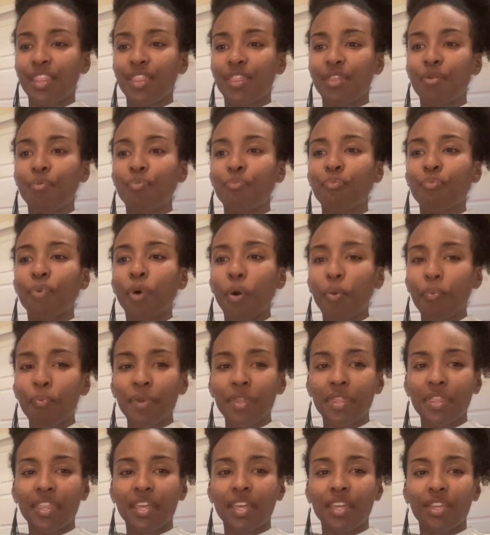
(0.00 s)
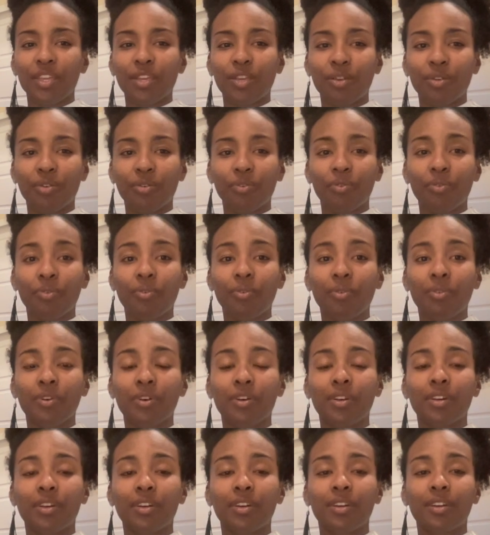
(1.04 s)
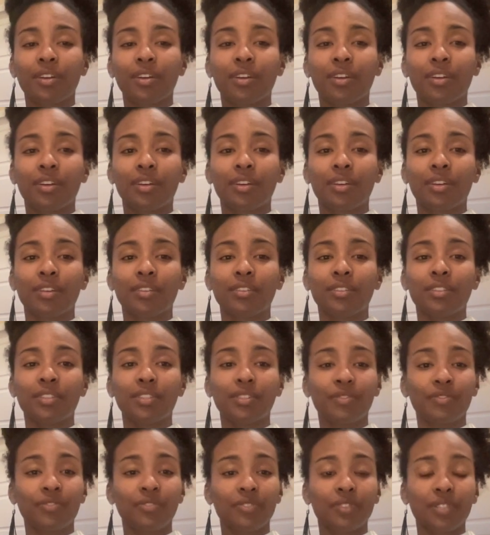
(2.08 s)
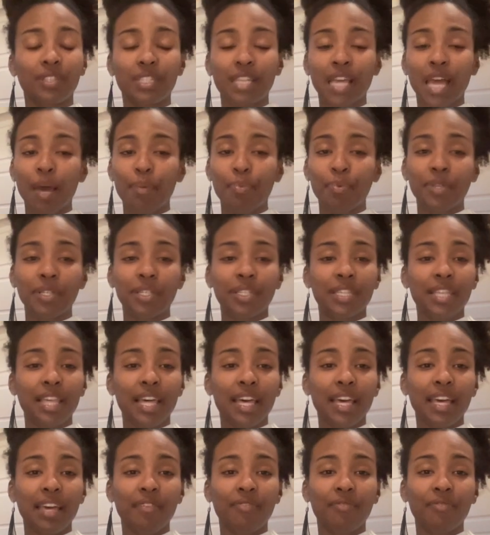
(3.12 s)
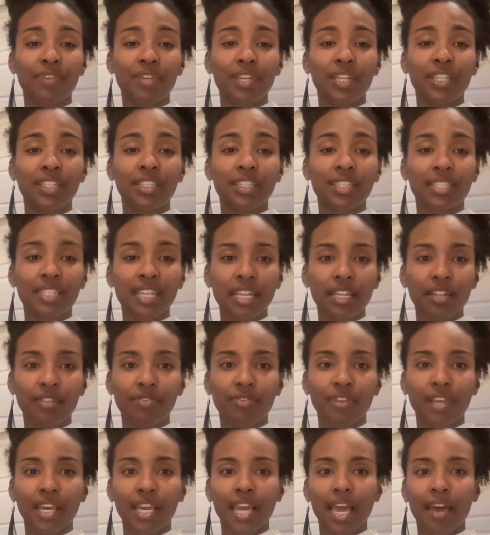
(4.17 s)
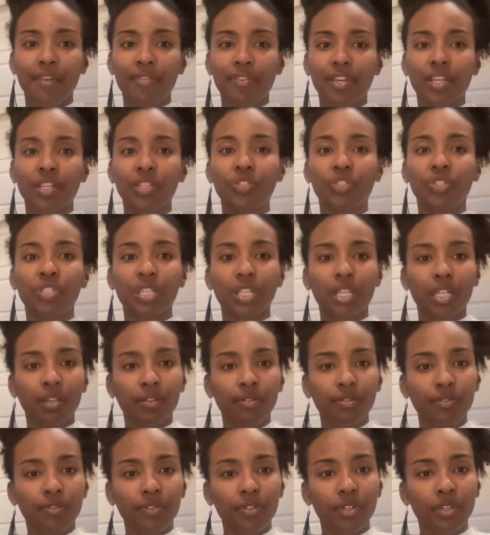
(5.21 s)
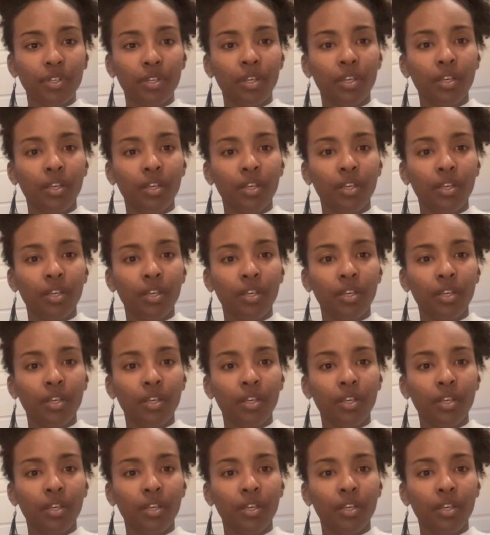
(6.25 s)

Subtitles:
the moment that you just tap into that infinite state of like having achieved